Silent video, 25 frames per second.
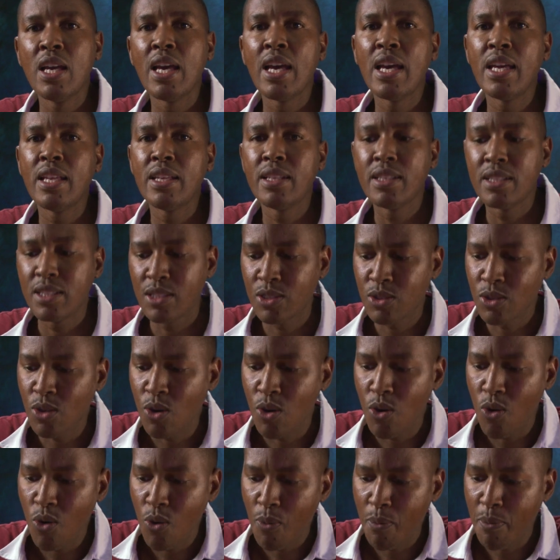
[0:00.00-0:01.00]
And
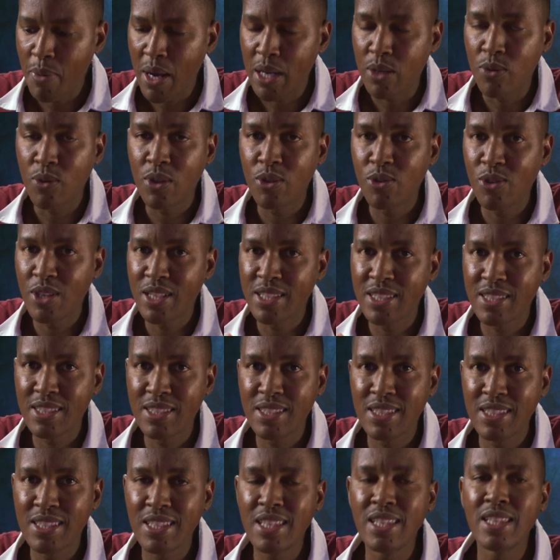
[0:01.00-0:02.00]
so, but what you are
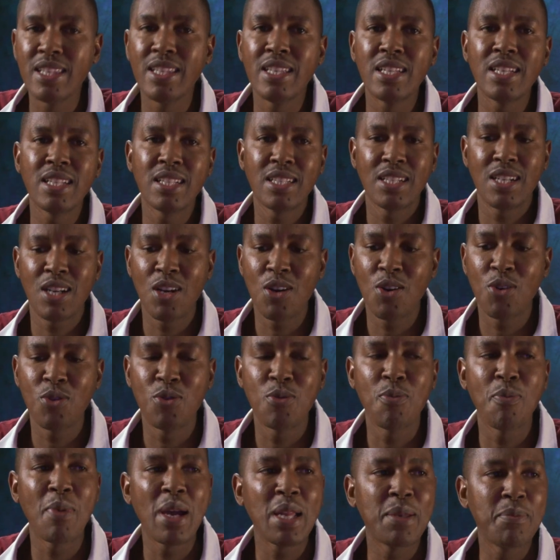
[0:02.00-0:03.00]
seeing, or
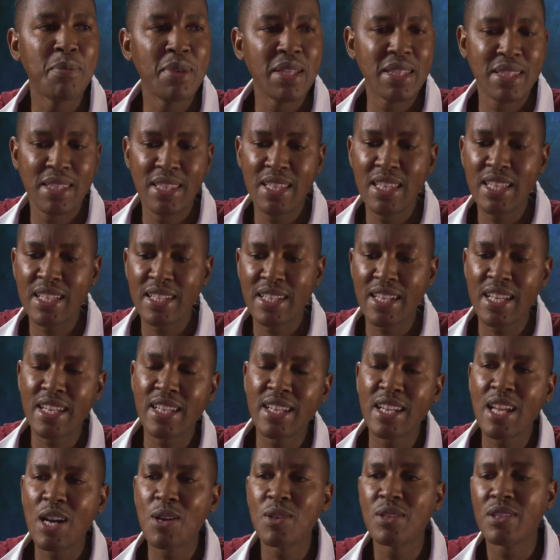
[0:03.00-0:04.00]
you might be seeing
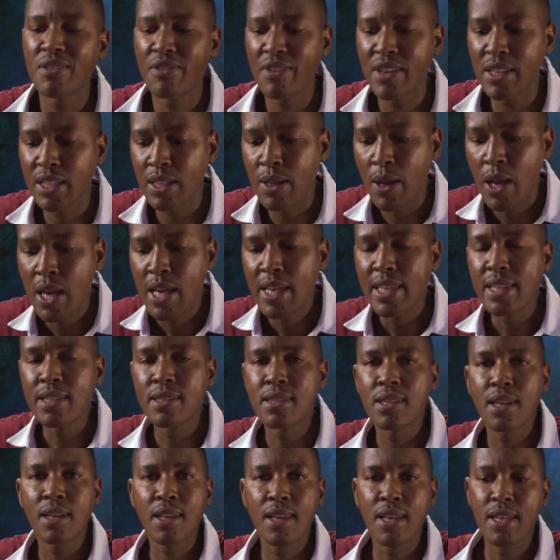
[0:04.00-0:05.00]
right now, in fact,
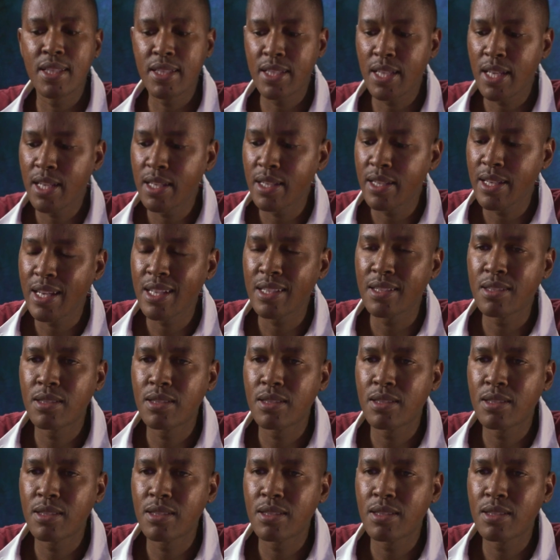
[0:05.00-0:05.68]
it's a curtain